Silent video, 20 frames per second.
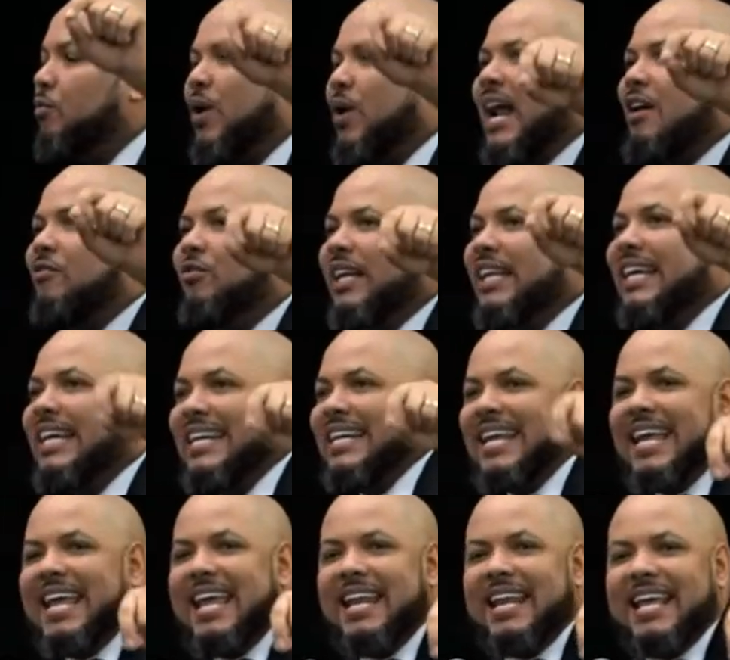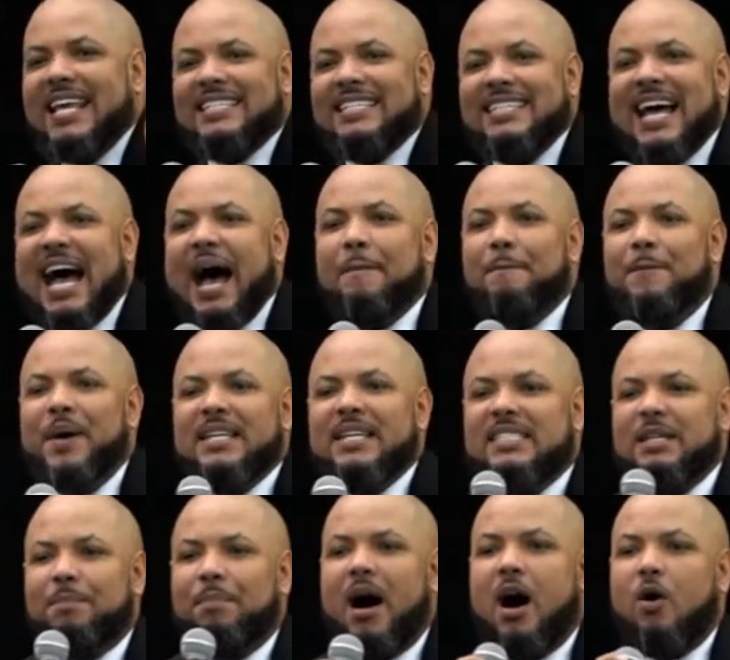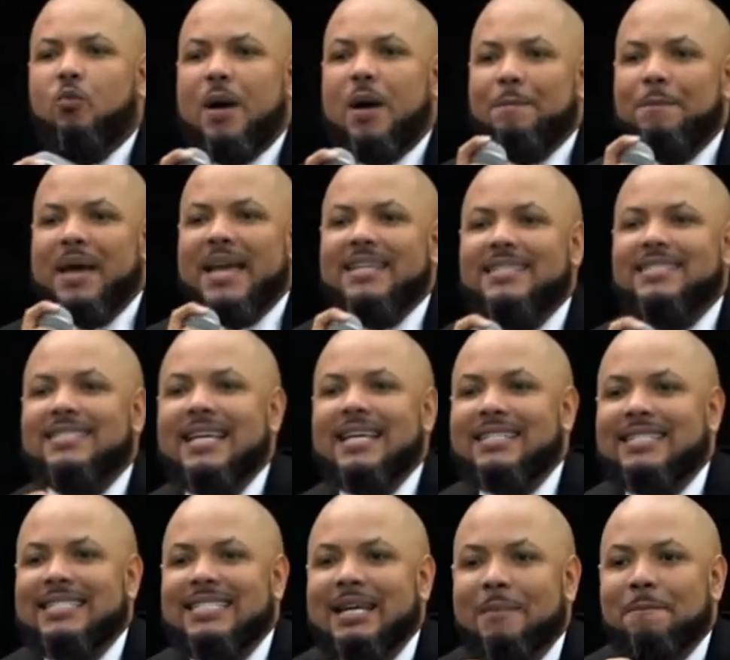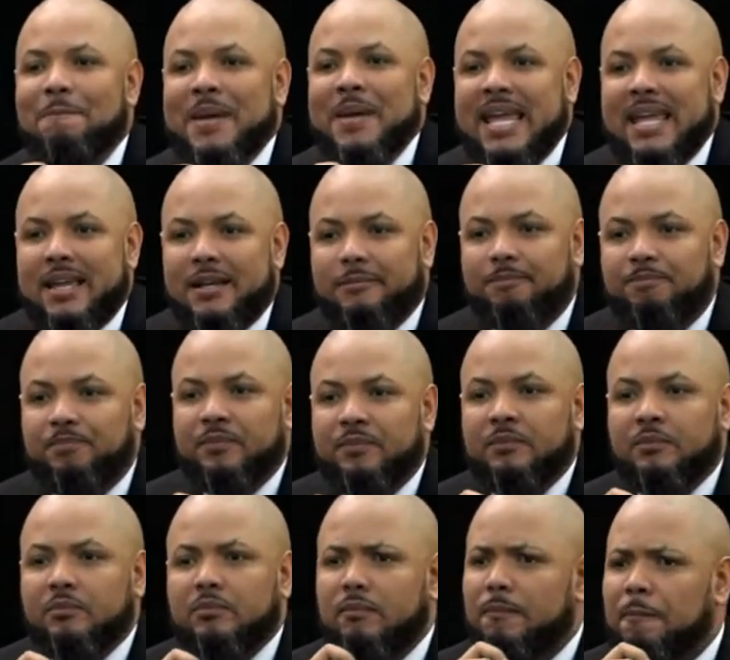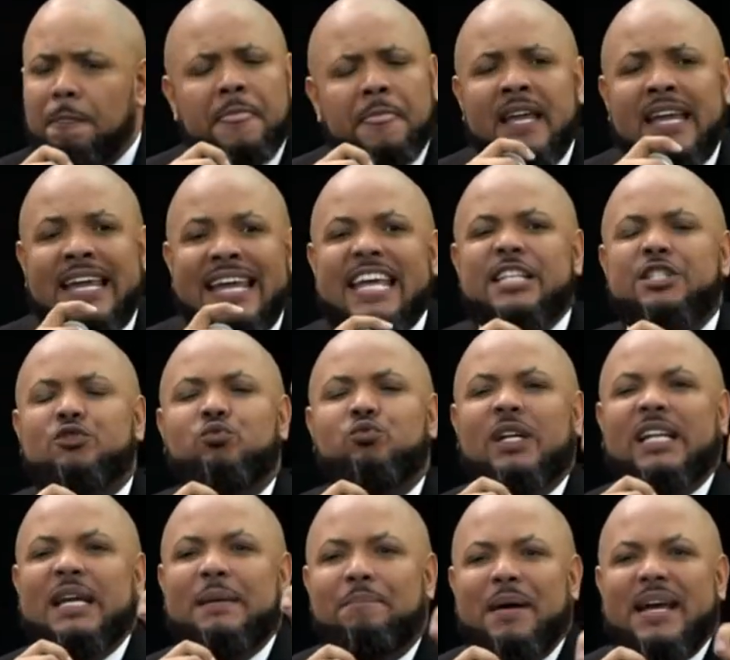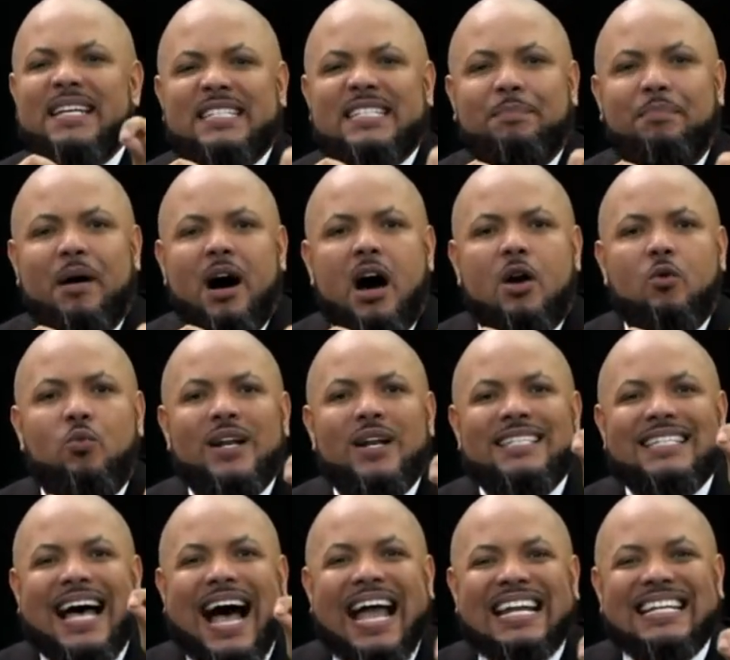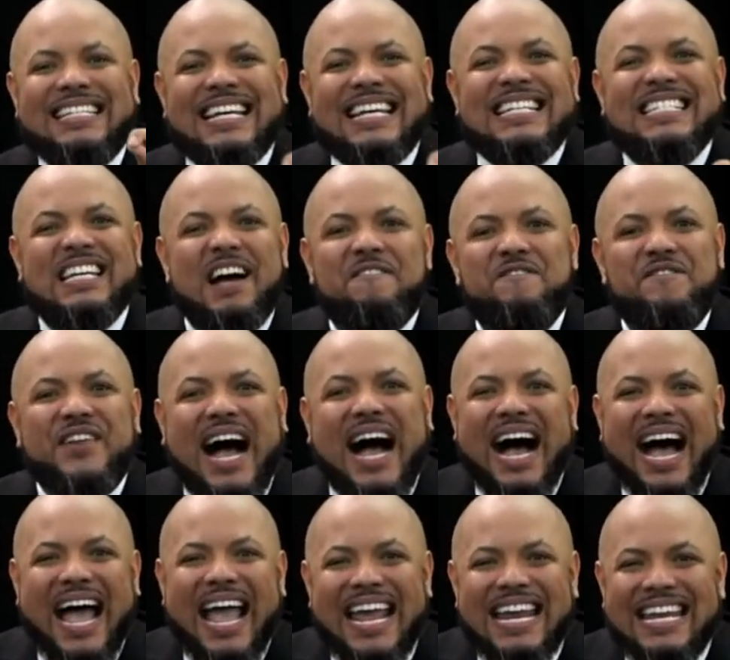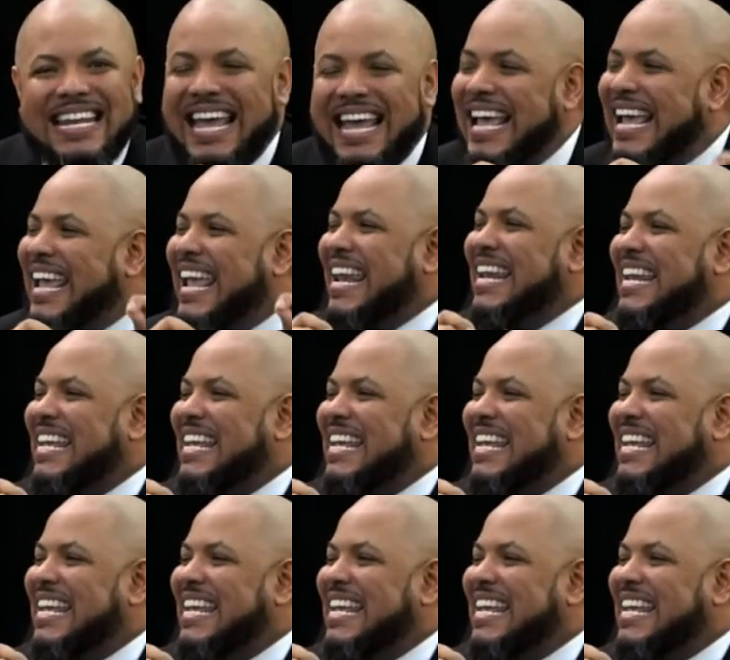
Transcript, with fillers: what I really need is not based upon what makes sense to me. It's really based upon what is identified in